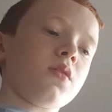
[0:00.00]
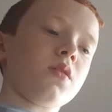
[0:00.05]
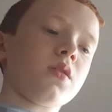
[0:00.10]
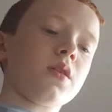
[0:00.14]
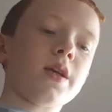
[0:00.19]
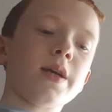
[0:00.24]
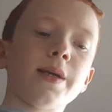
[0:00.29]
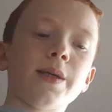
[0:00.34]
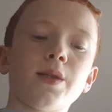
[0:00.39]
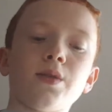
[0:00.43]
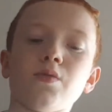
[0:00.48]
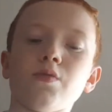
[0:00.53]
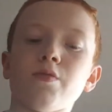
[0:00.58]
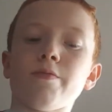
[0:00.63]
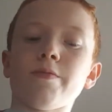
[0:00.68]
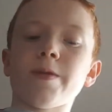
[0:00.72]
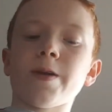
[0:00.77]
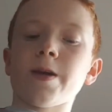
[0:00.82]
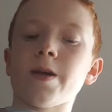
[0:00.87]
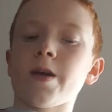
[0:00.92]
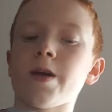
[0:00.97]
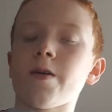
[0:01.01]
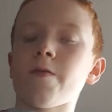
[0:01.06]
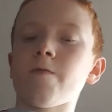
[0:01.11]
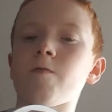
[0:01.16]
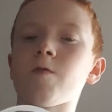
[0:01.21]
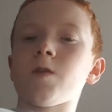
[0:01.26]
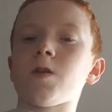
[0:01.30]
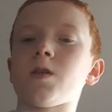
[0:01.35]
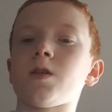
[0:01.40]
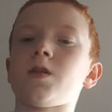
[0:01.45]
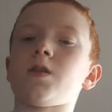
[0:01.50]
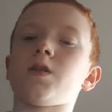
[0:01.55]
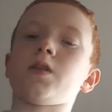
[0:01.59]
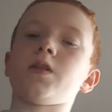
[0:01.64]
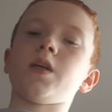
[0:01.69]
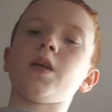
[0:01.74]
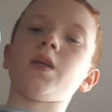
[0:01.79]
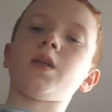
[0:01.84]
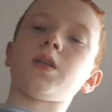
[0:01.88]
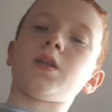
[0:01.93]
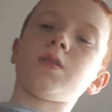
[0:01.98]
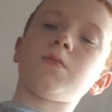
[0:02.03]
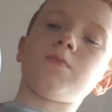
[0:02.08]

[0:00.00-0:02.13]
Next one we have is this.